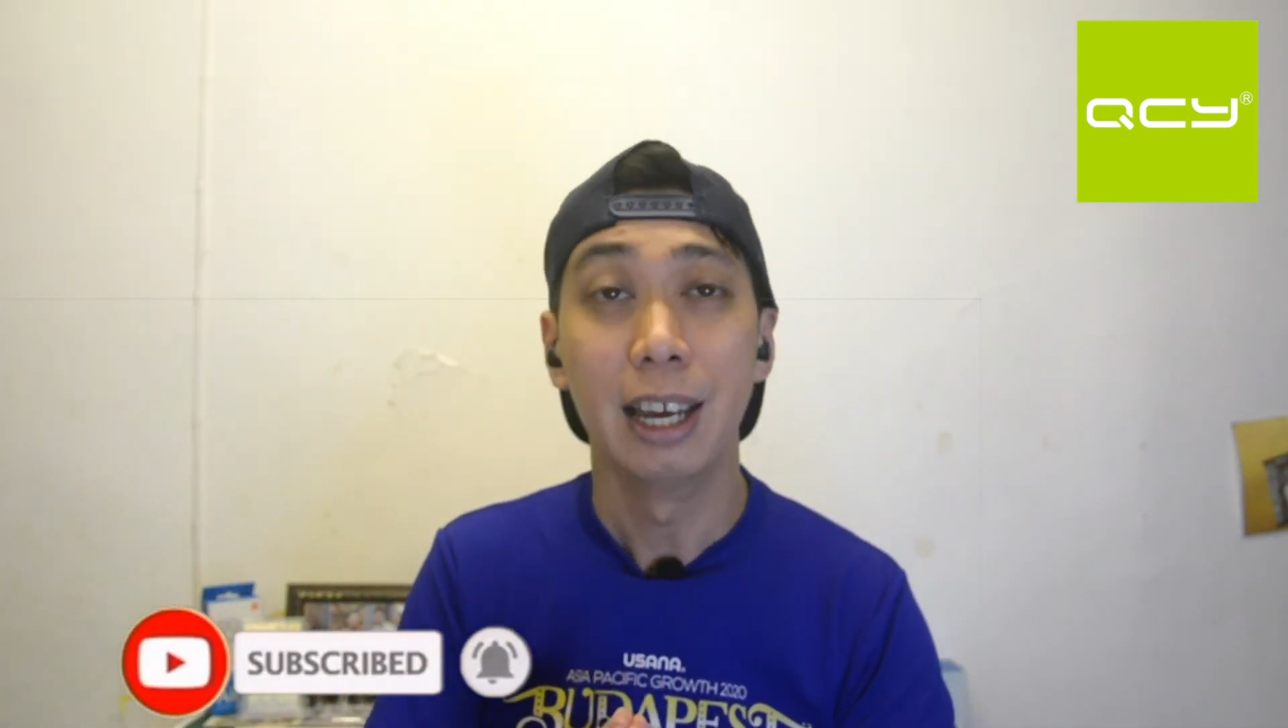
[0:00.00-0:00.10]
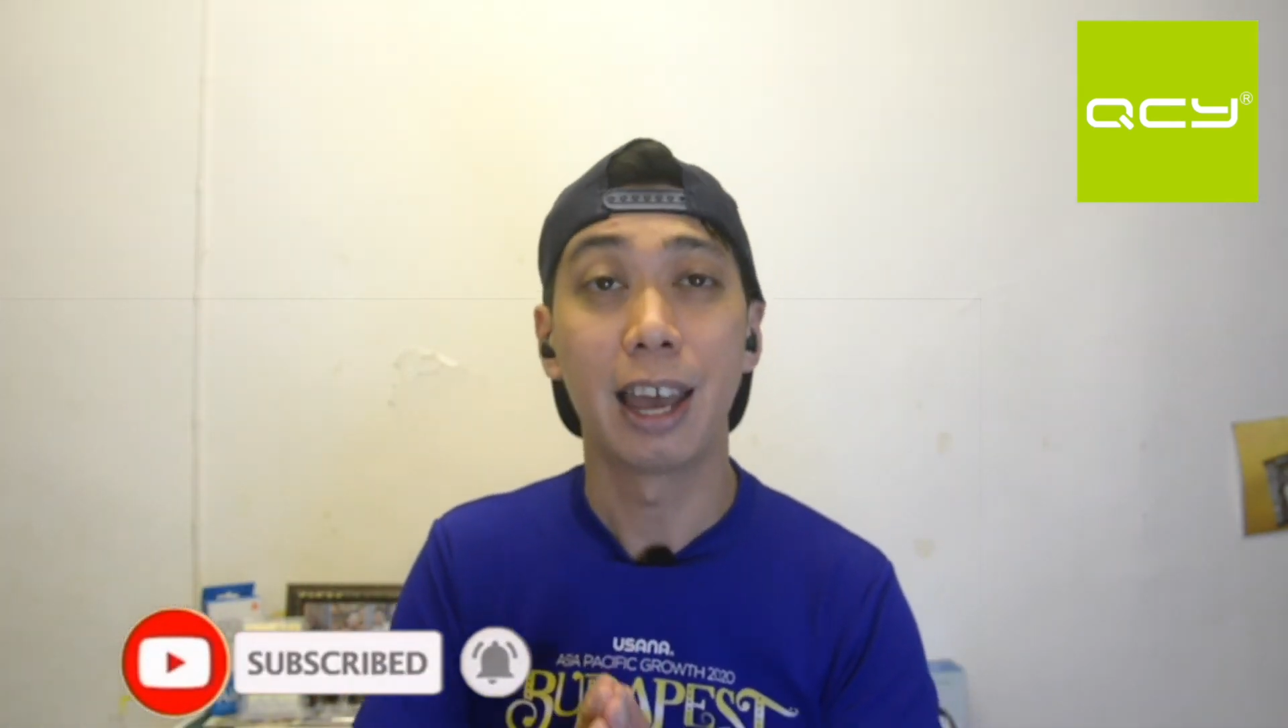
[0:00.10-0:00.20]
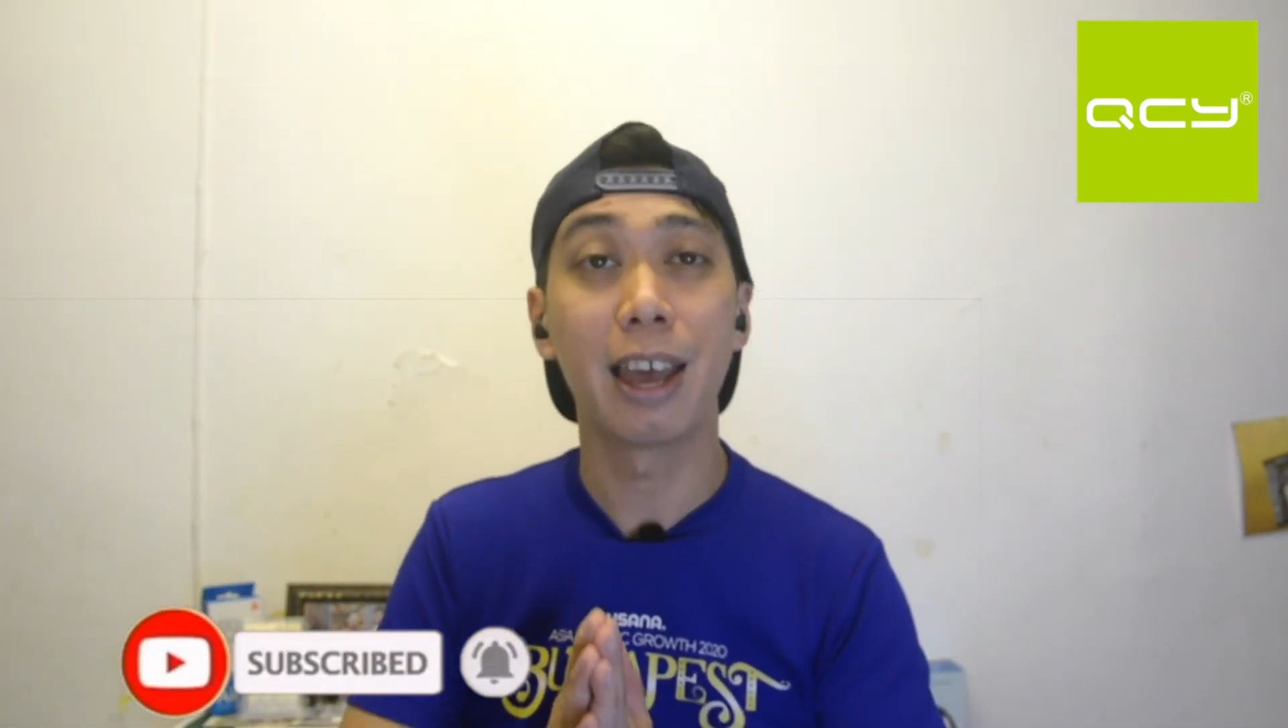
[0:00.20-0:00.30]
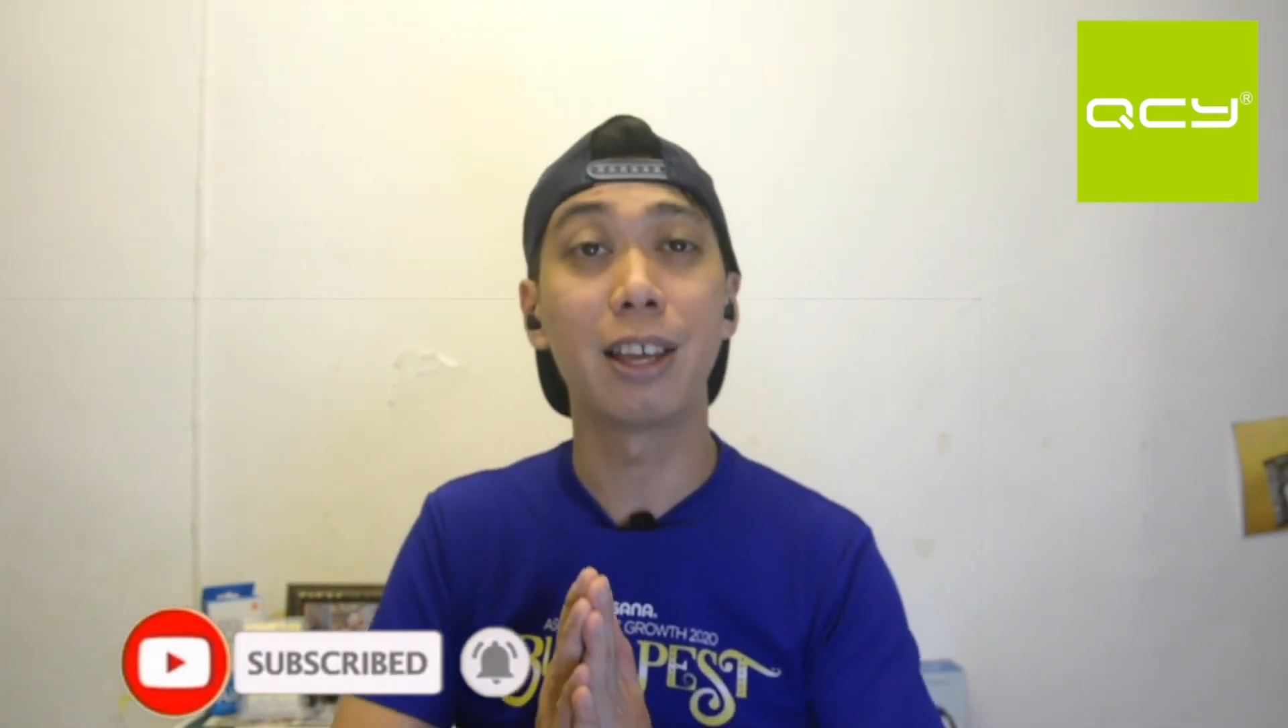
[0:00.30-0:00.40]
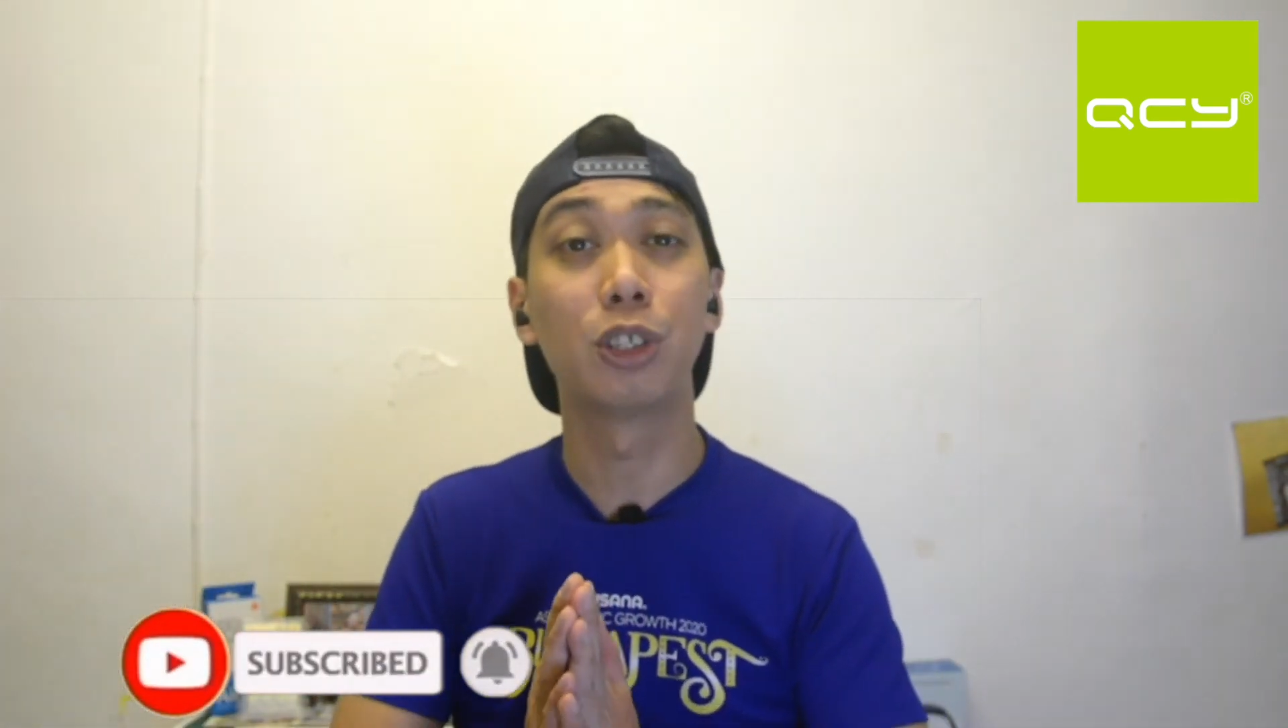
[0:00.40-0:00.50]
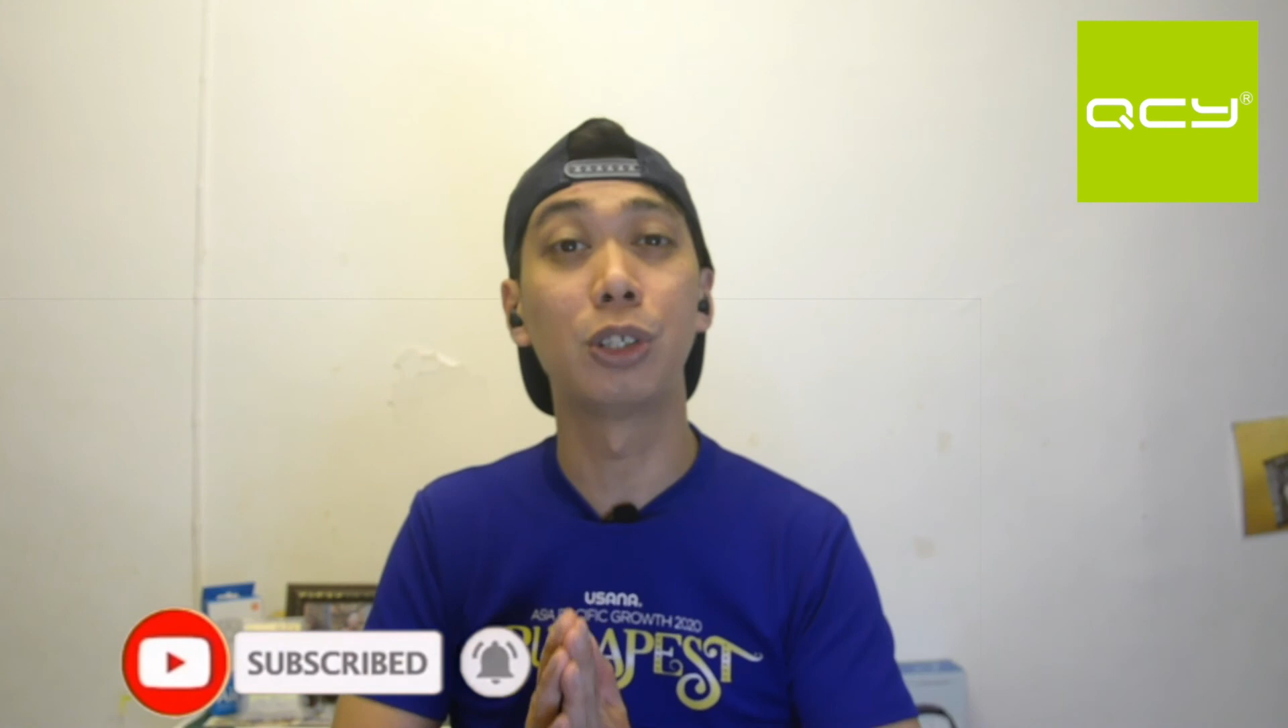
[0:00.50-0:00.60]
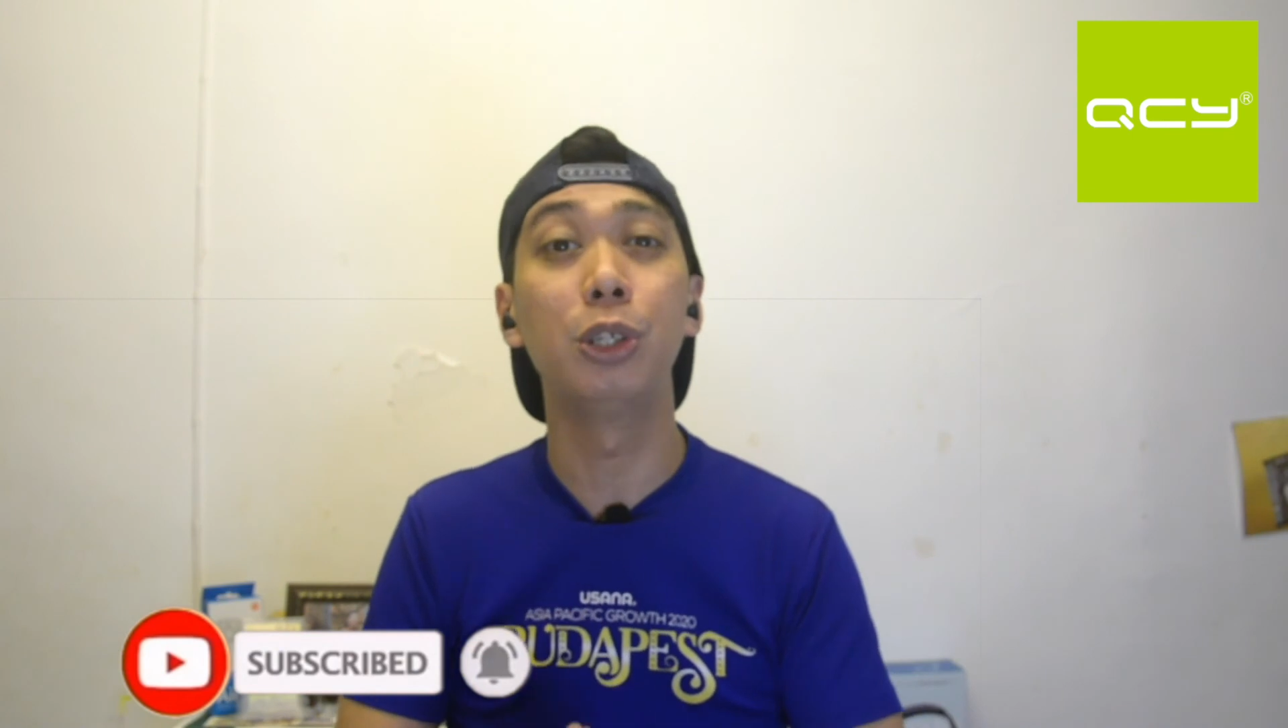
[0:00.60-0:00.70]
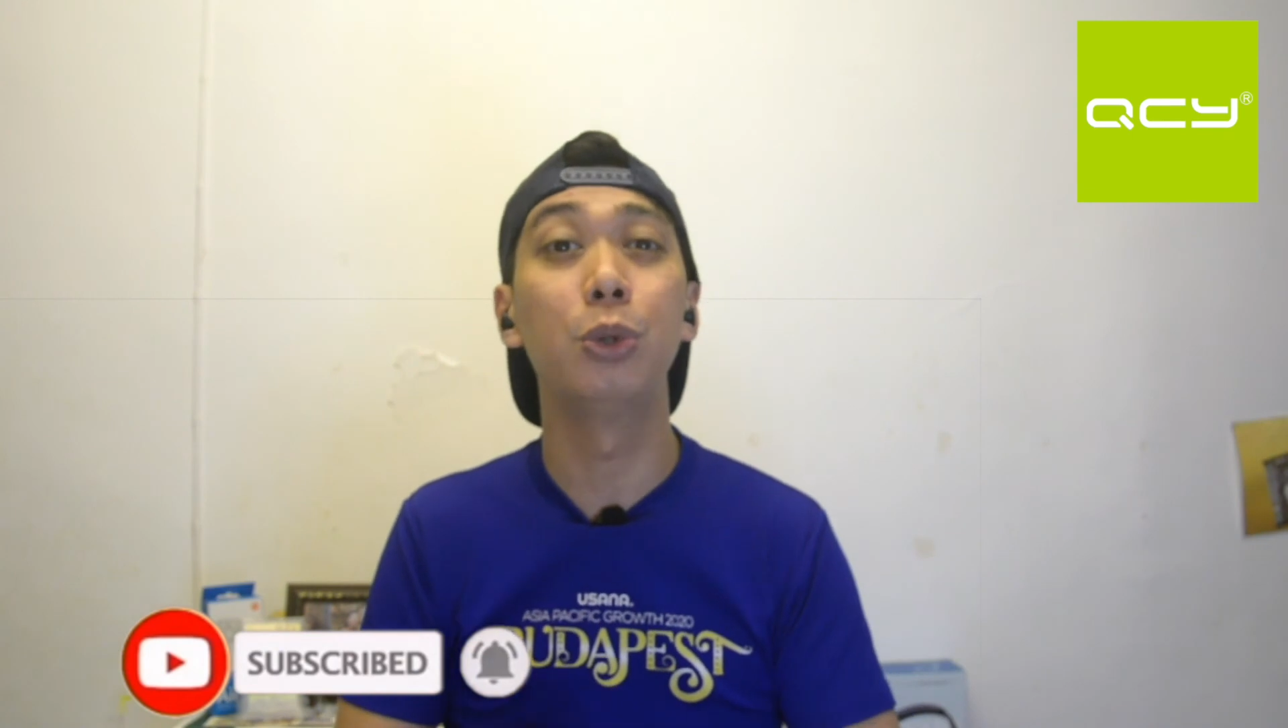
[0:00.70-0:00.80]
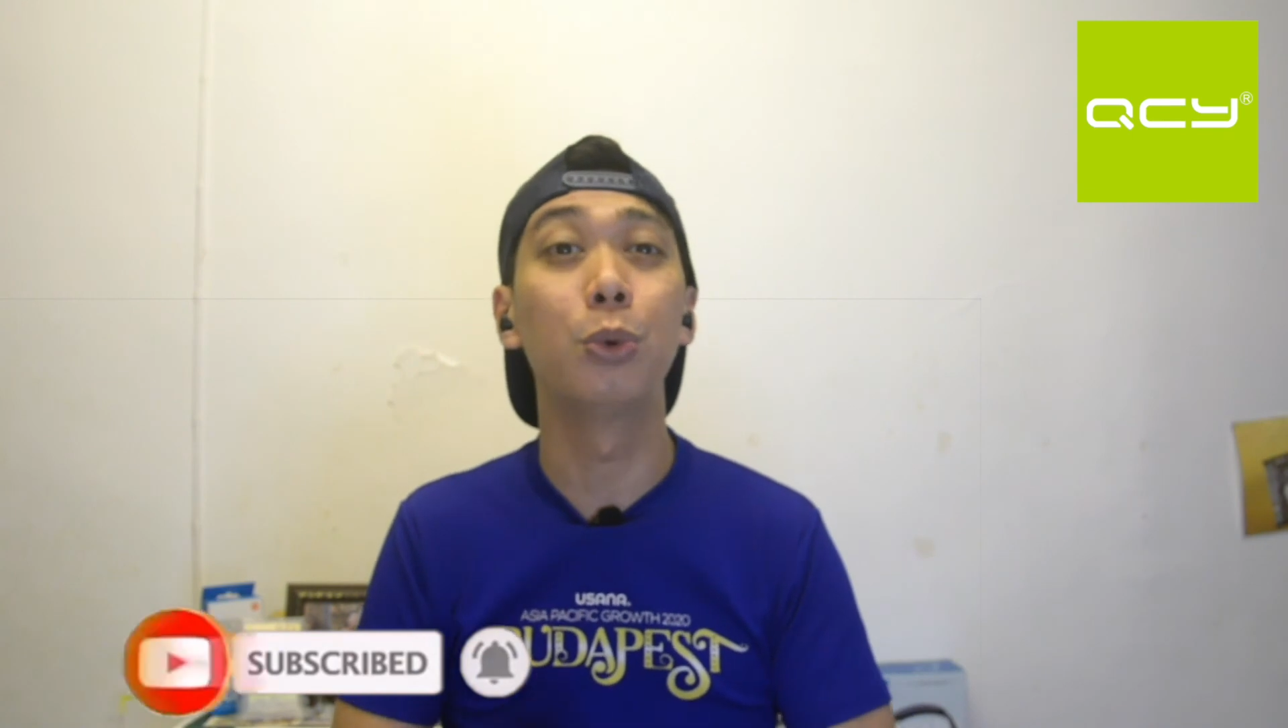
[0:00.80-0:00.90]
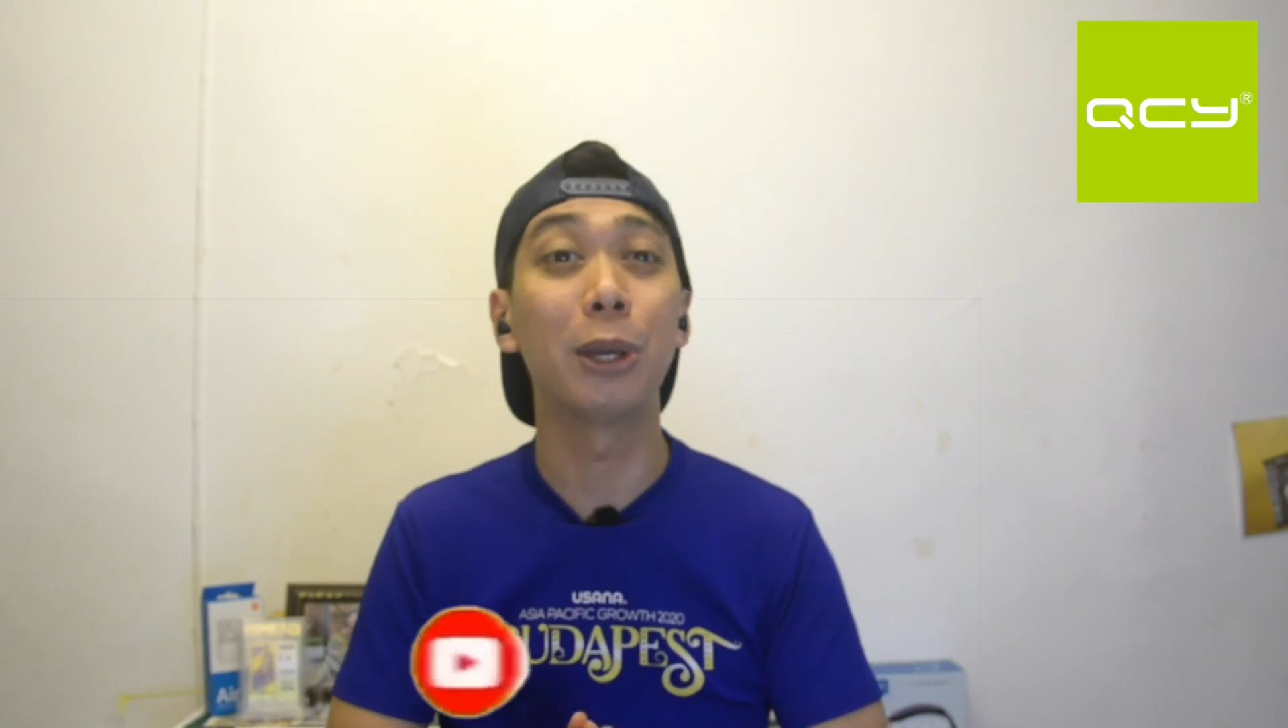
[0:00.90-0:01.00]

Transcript: And see you